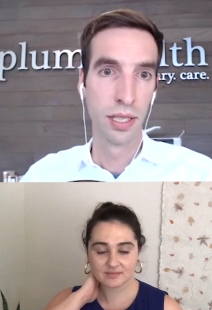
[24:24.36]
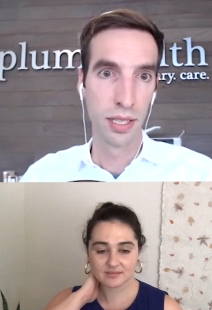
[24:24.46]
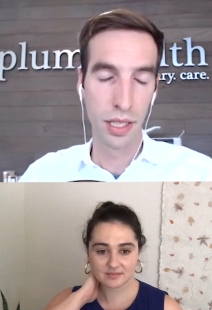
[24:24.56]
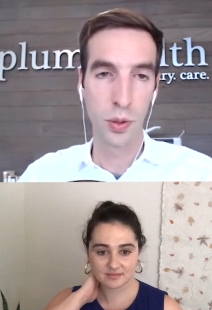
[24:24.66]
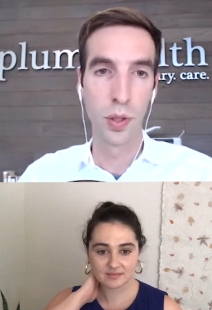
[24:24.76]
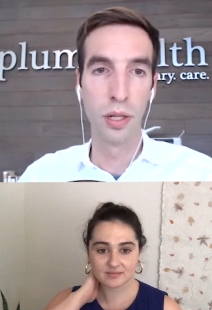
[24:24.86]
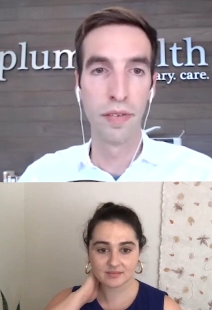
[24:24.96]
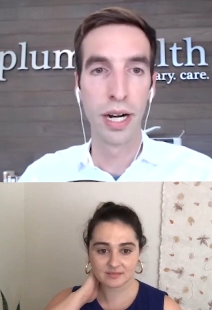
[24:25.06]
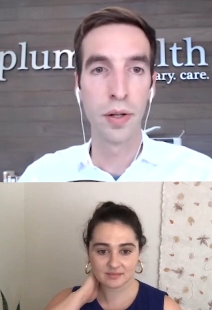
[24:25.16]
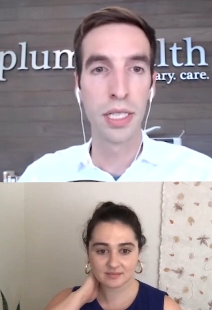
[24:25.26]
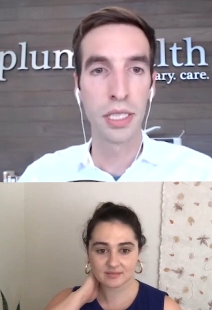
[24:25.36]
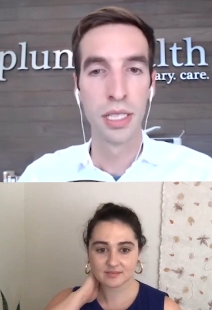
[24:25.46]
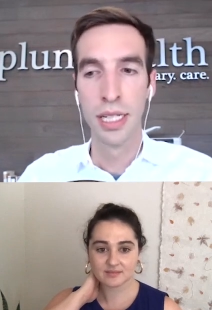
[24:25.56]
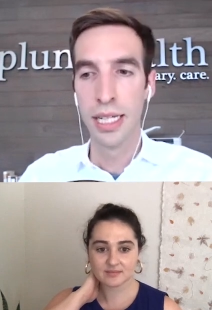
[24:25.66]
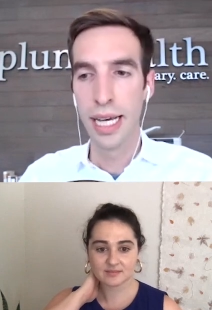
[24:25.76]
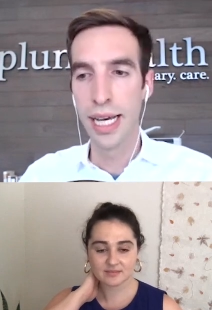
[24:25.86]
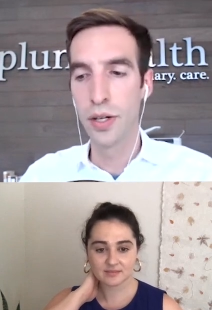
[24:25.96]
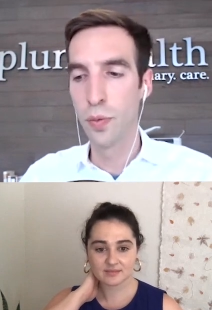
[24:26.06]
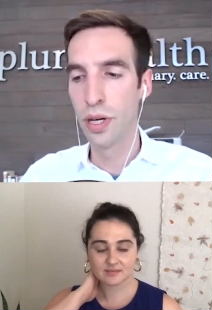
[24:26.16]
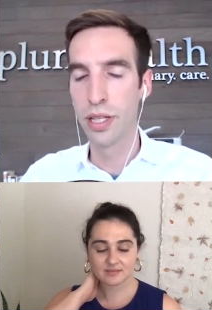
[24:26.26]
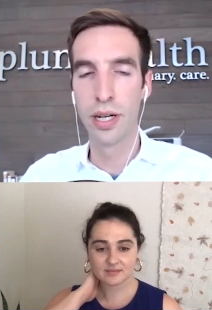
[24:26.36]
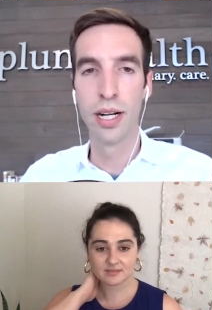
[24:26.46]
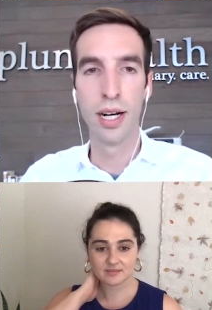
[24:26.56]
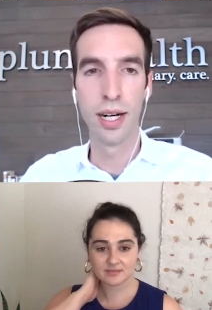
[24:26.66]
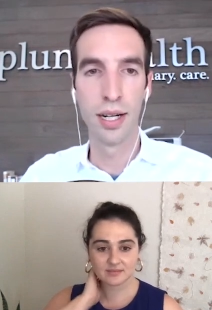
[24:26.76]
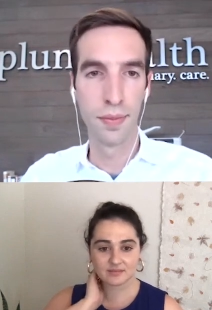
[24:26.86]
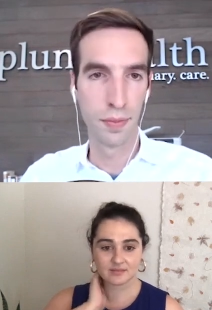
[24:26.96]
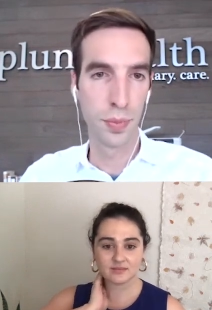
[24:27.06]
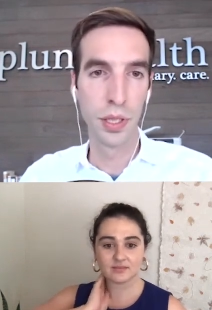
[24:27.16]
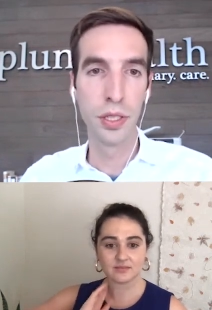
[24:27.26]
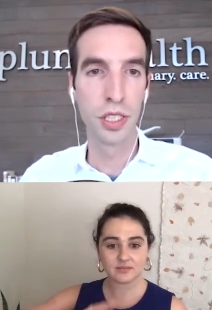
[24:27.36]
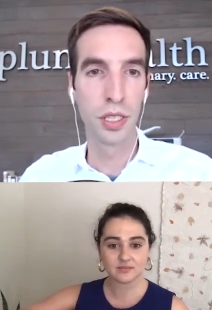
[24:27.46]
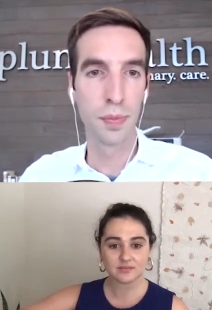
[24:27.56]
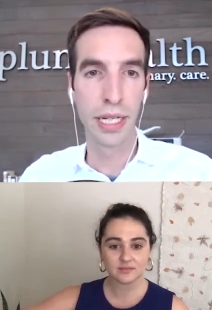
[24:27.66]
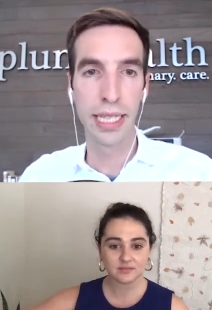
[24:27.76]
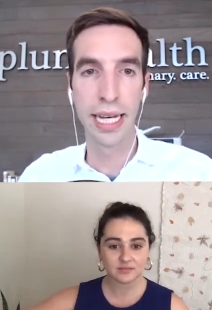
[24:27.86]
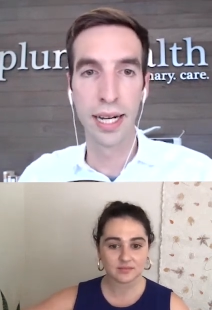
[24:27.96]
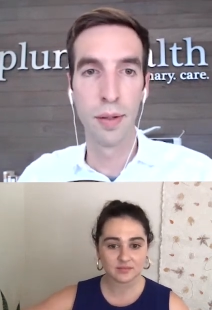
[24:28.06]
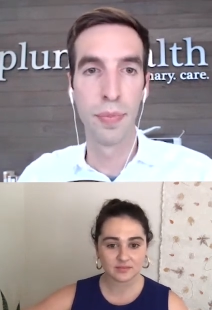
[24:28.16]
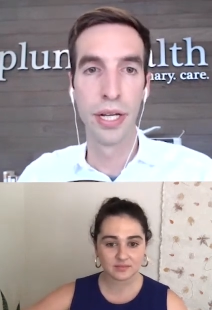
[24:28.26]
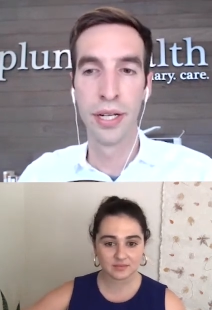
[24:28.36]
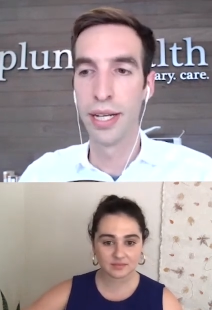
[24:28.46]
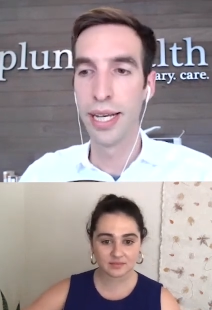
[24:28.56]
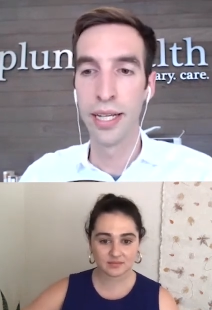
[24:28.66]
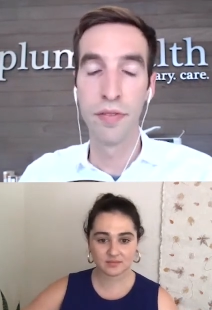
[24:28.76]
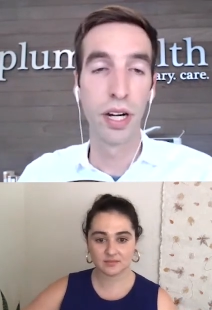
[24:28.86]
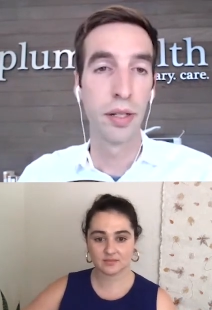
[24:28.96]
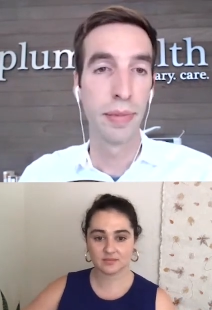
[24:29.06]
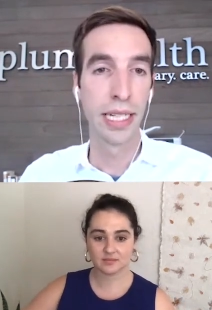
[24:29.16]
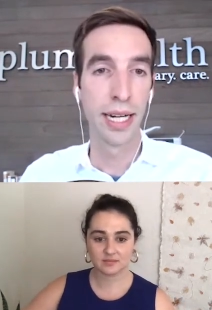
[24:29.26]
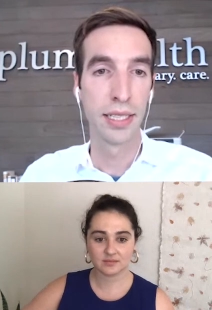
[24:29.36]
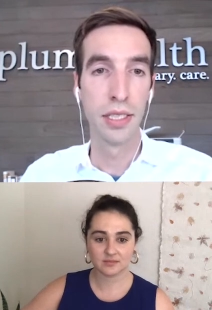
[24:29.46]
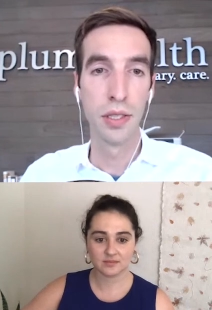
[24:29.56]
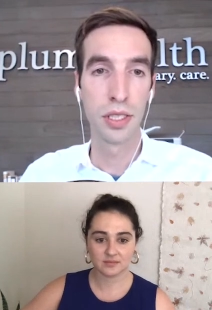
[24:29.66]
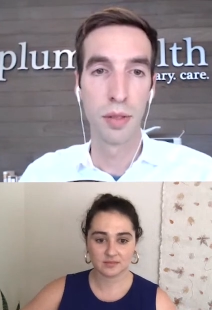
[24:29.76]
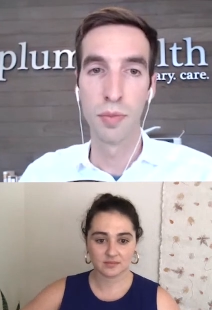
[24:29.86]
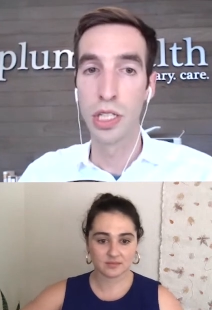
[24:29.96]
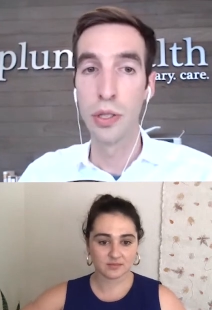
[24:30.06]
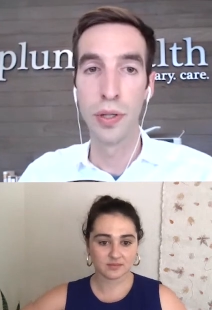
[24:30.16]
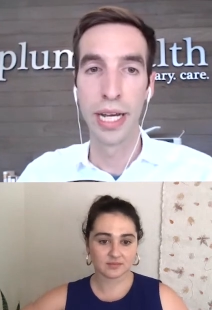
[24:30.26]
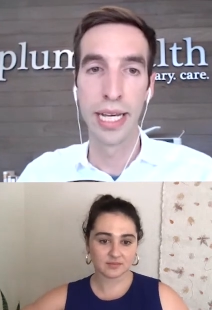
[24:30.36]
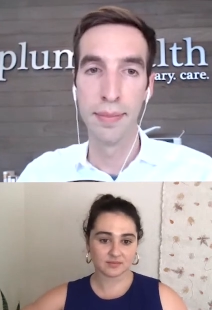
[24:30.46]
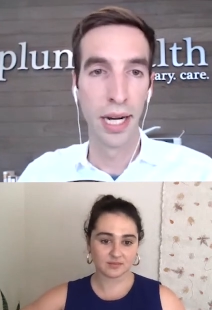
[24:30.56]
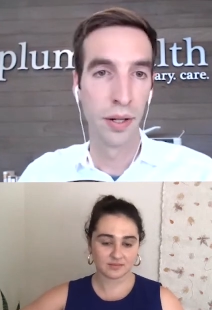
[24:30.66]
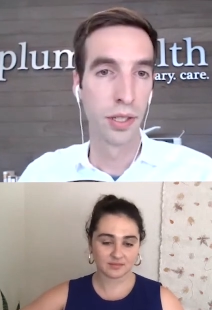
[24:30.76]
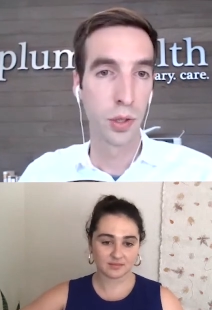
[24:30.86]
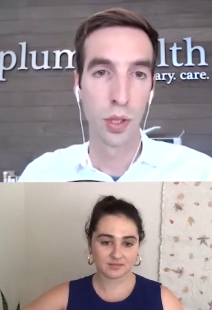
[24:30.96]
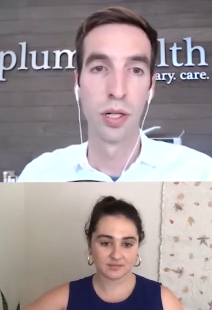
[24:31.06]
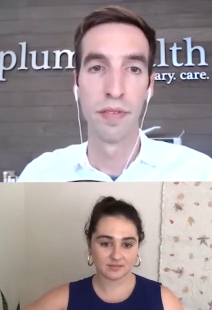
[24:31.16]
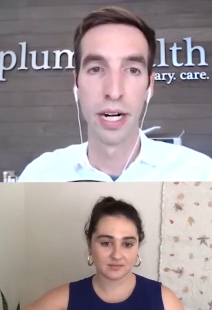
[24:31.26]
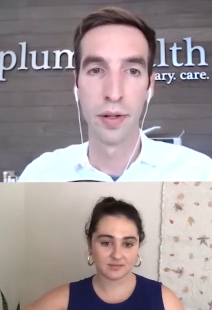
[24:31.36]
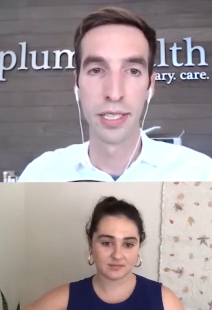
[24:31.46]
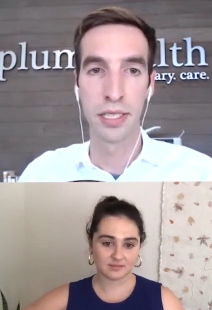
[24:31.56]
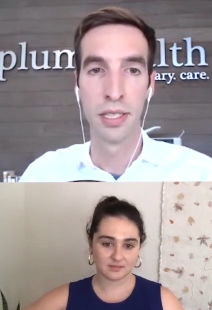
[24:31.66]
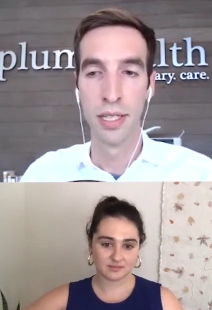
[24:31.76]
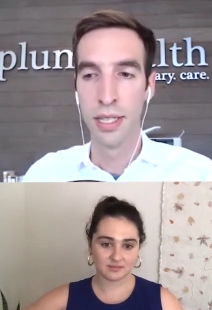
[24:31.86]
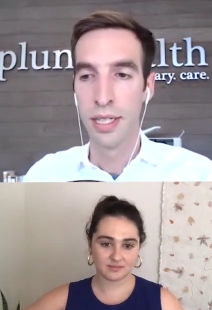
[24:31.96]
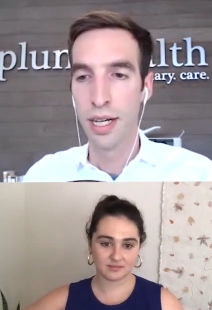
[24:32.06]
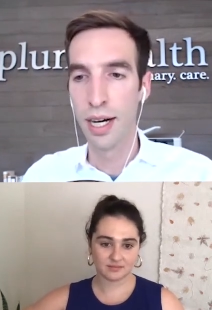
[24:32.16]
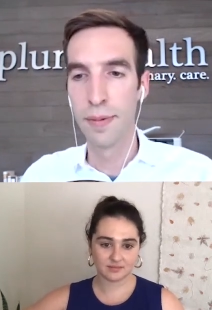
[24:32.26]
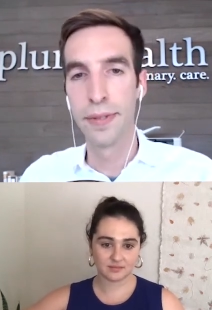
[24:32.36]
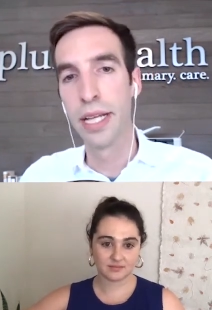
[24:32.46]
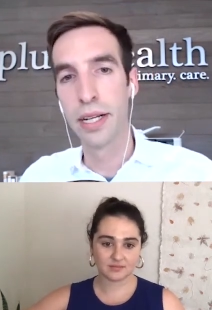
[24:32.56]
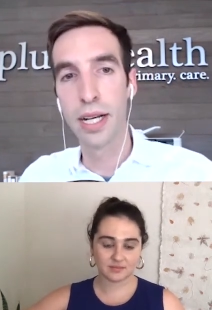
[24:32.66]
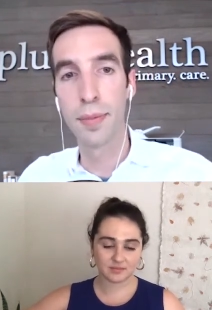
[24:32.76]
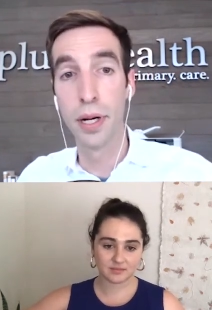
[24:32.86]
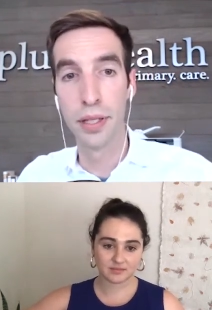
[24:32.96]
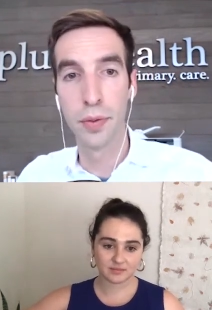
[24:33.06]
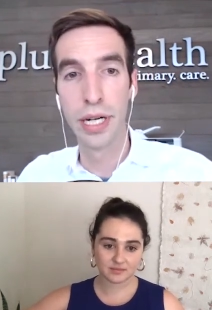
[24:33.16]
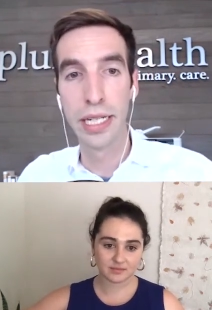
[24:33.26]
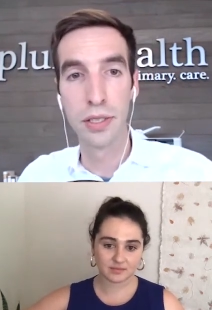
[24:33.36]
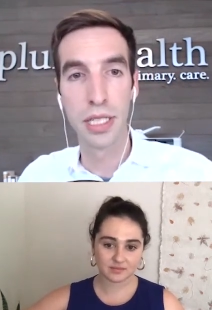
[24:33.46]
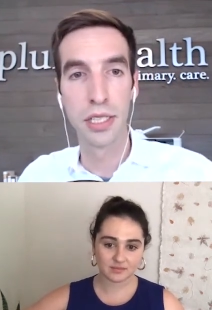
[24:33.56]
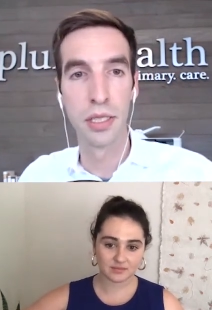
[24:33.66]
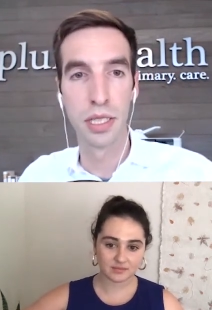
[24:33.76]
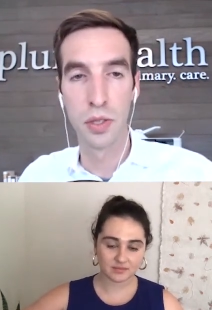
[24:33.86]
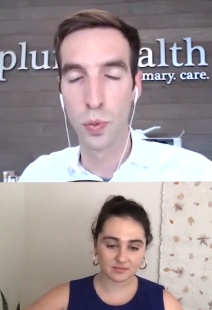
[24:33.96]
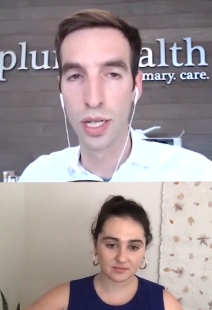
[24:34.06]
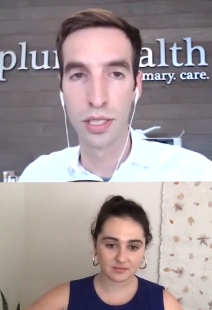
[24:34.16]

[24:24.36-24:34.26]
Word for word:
Speaker 1: the coronavirus and one of their uh, producers picked that up and invited me on to do some q&a about coronavirus um, and then a couple other radio stations as well